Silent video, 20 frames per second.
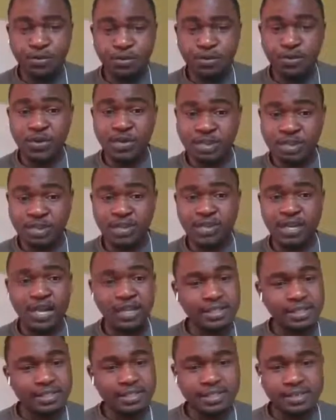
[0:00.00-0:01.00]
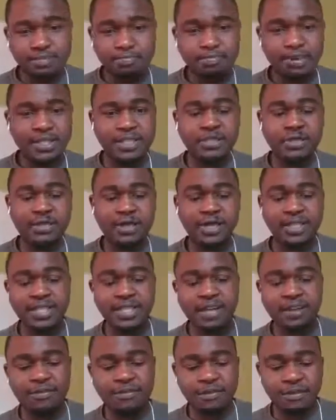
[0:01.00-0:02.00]
for that particular
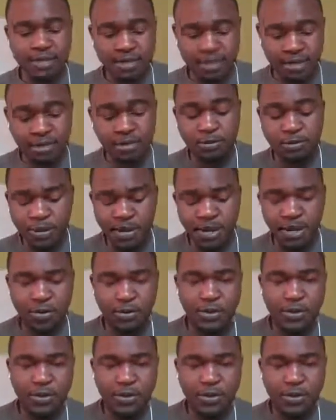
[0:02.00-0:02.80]
typhoid outbreak,